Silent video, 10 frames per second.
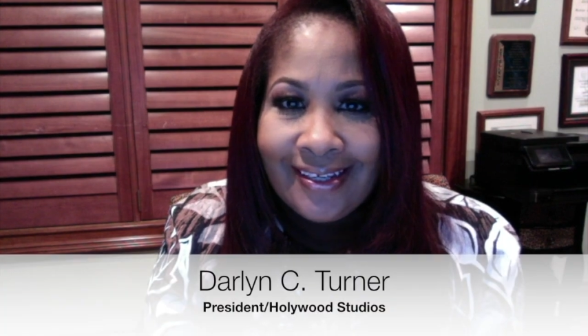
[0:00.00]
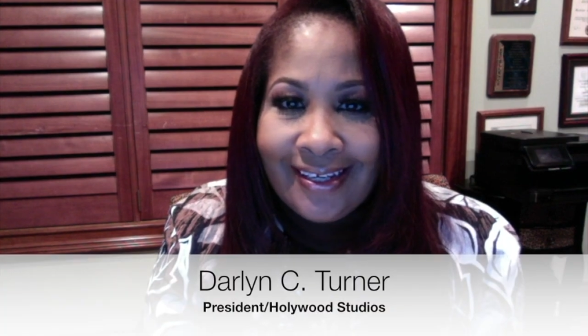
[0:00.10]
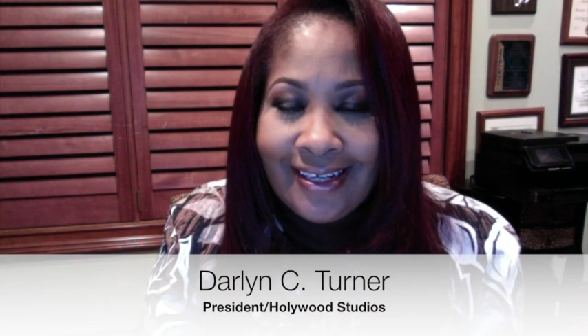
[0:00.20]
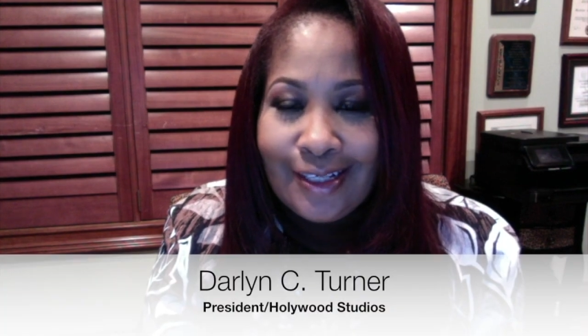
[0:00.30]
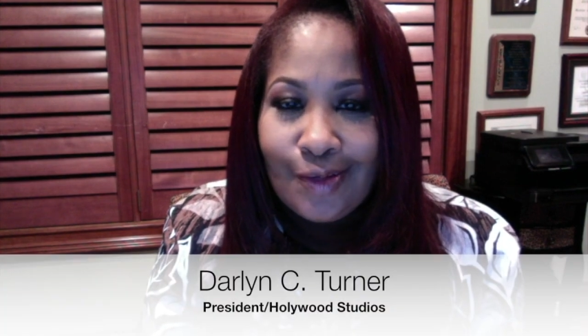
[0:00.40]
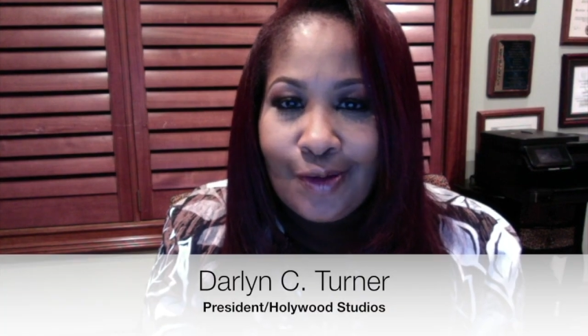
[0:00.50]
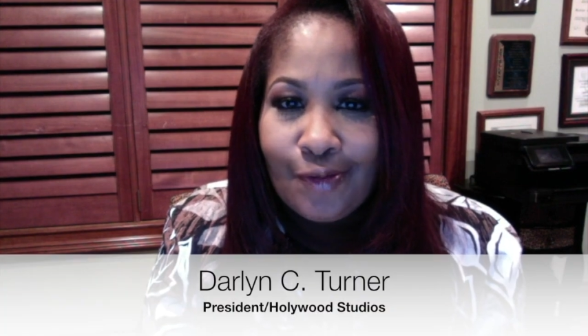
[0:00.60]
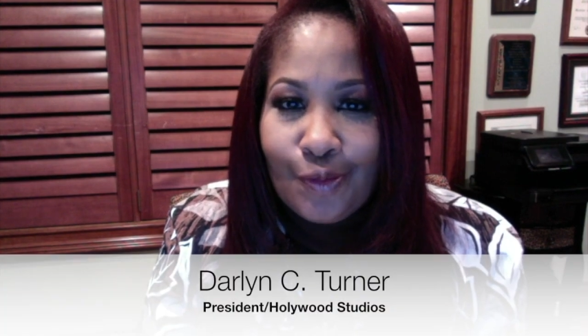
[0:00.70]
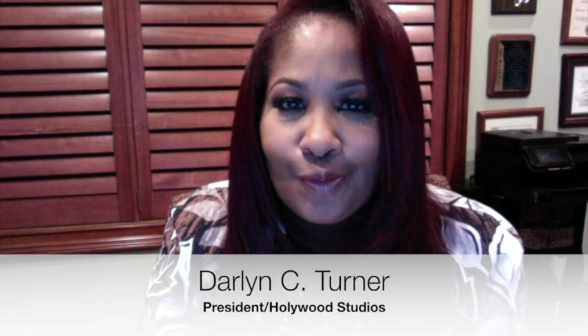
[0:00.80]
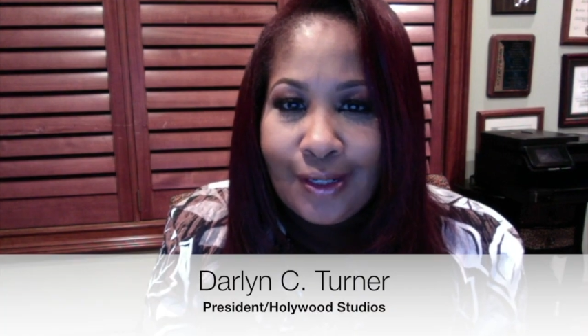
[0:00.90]
Hello,
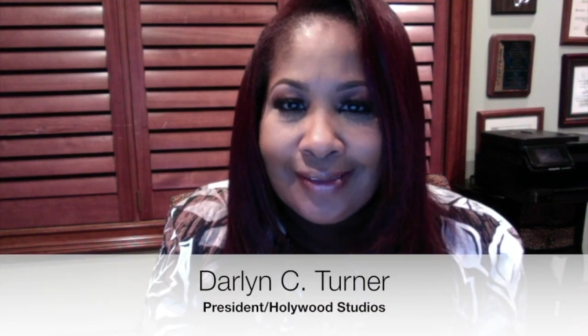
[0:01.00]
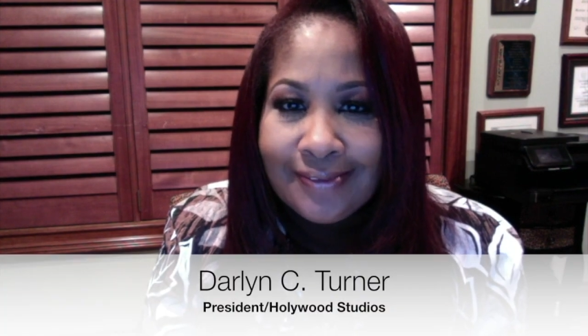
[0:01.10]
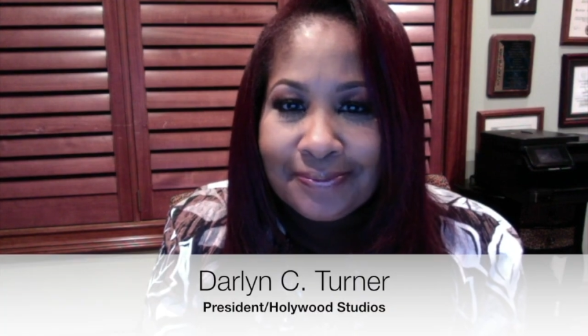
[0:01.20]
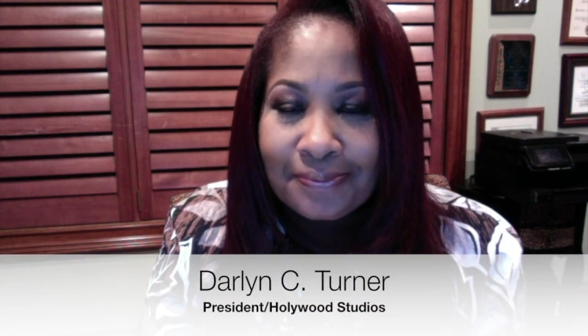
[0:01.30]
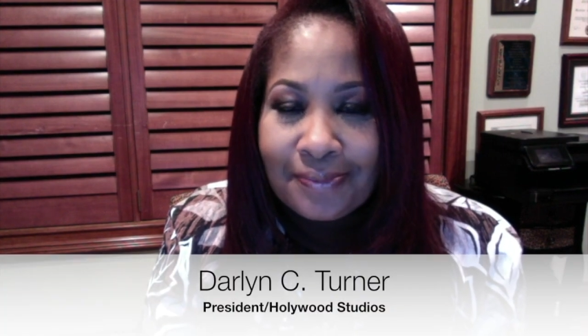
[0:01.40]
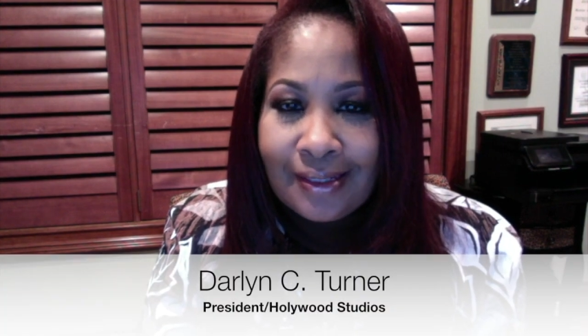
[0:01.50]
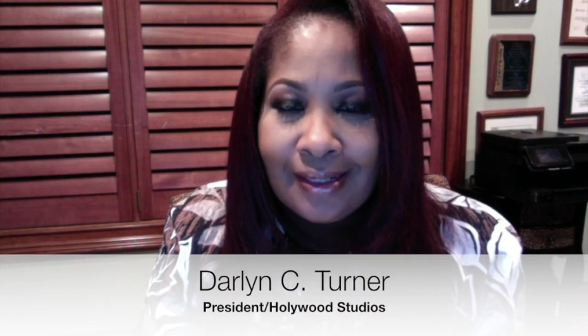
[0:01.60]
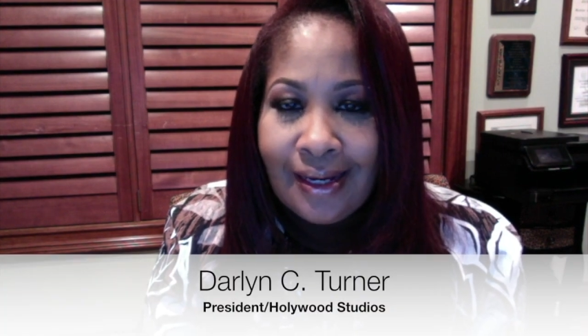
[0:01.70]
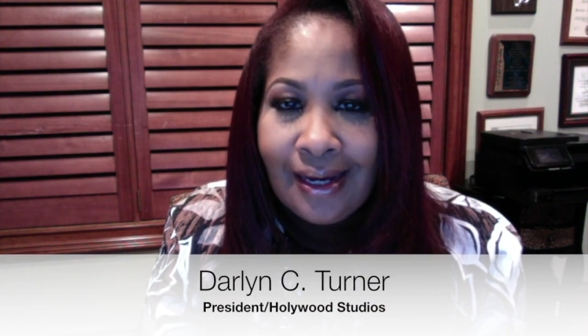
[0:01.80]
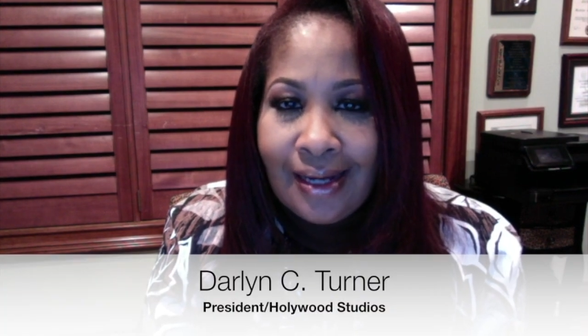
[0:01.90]
everyone.
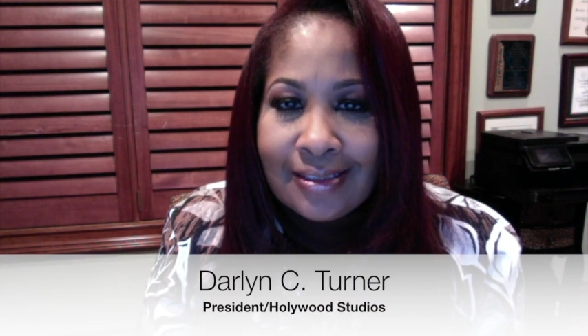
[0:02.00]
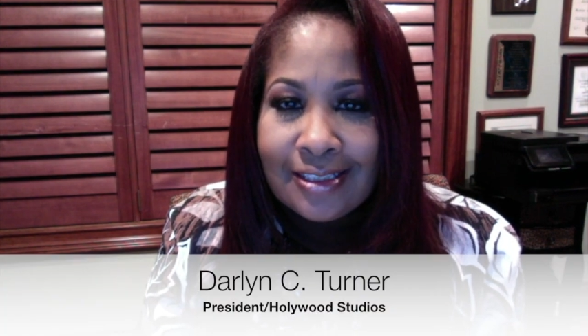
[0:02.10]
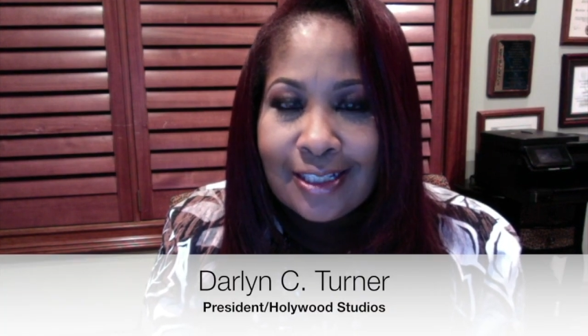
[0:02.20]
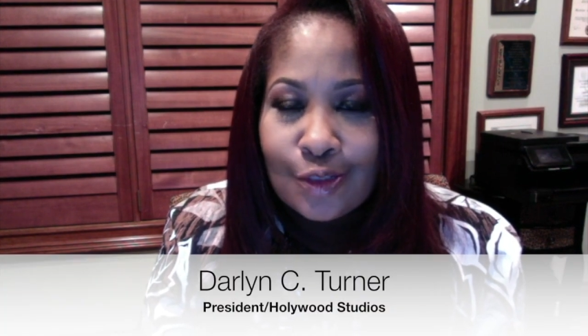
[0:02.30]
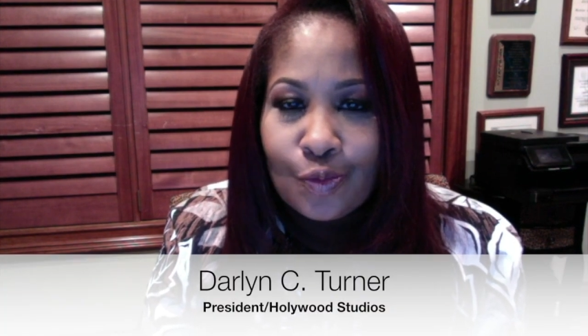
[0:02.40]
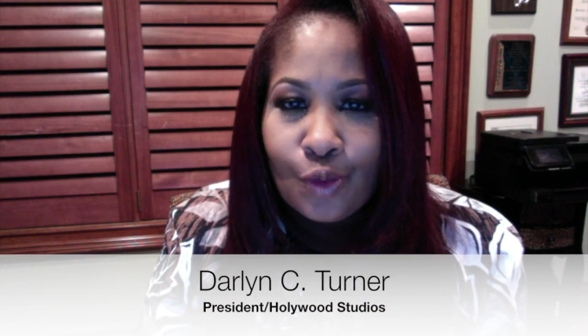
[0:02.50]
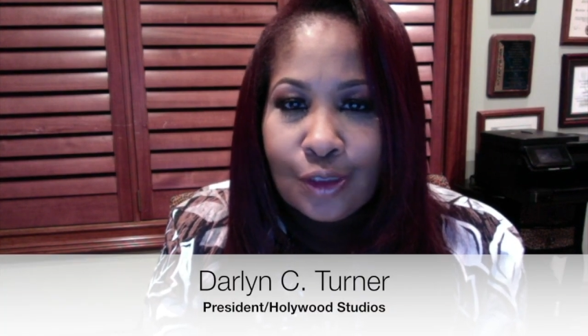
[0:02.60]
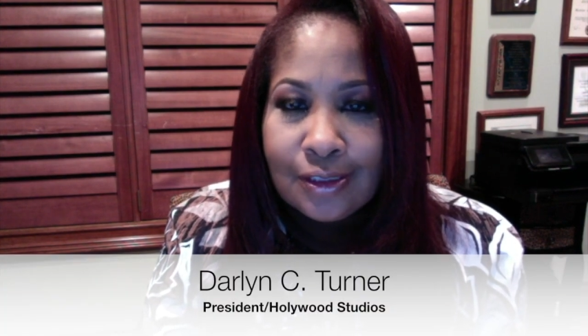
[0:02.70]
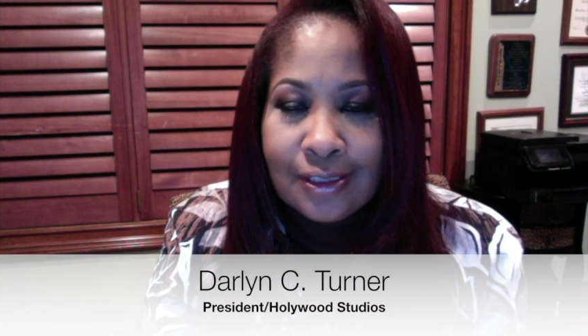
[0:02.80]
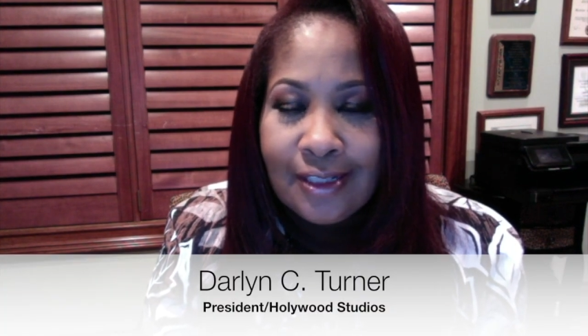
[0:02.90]
I just want
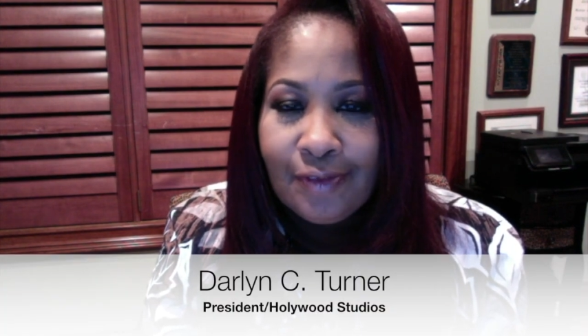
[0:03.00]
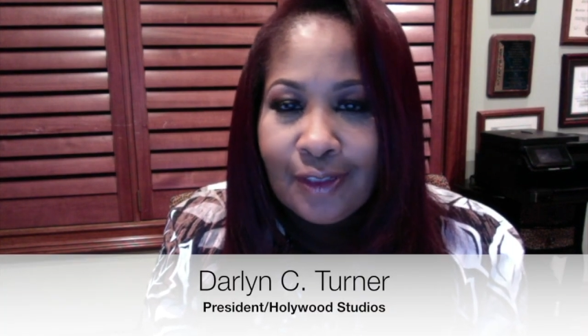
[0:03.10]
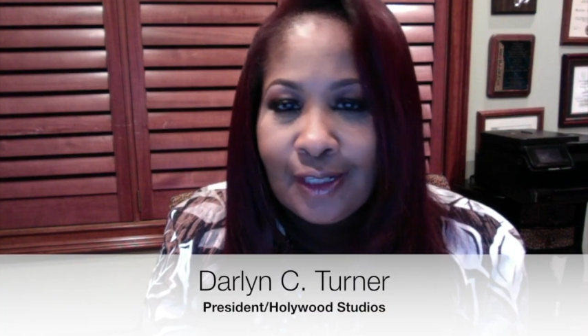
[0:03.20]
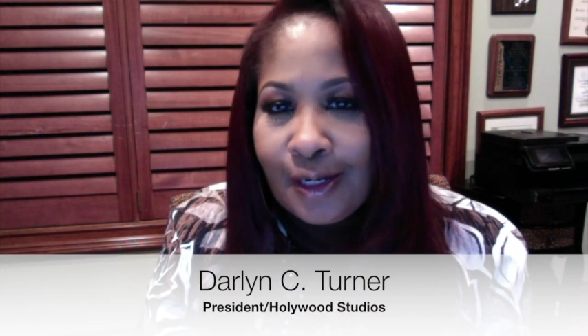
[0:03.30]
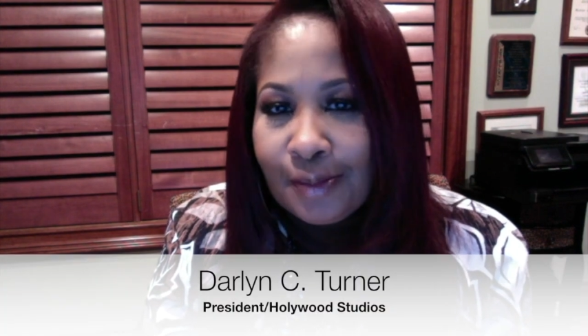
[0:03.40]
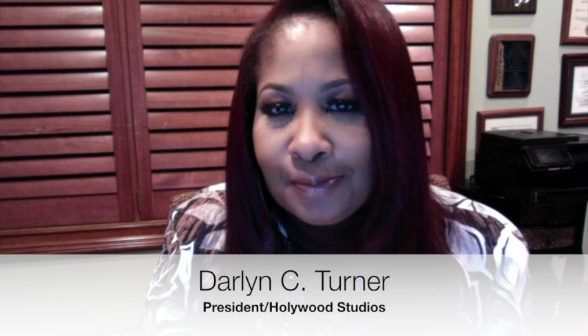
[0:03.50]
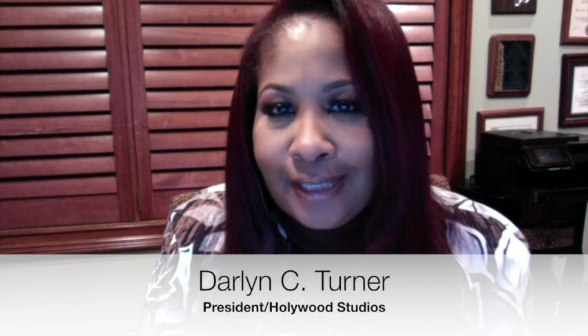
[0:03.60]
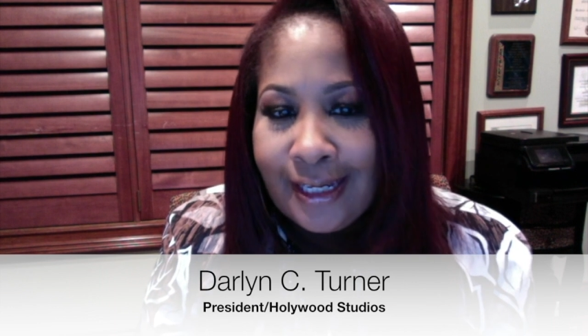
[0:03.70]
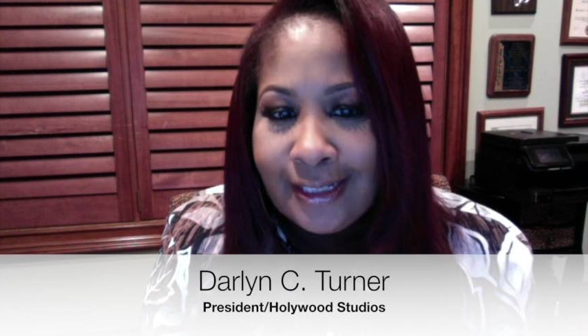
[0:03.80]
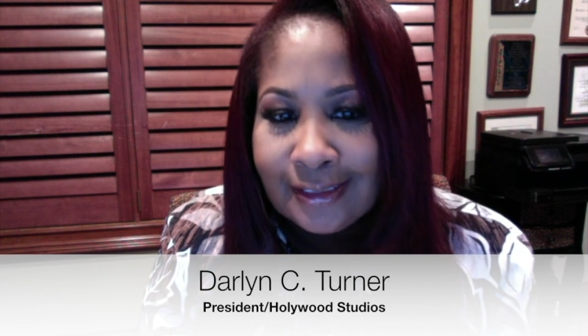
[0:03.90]
to give an
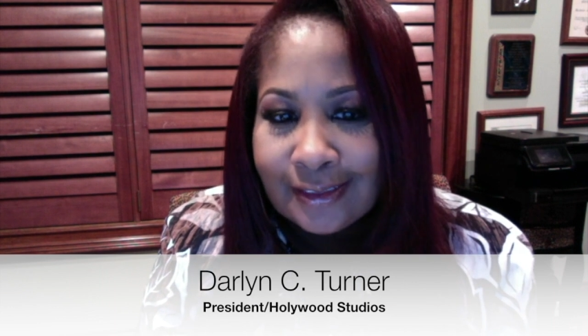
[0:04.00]
update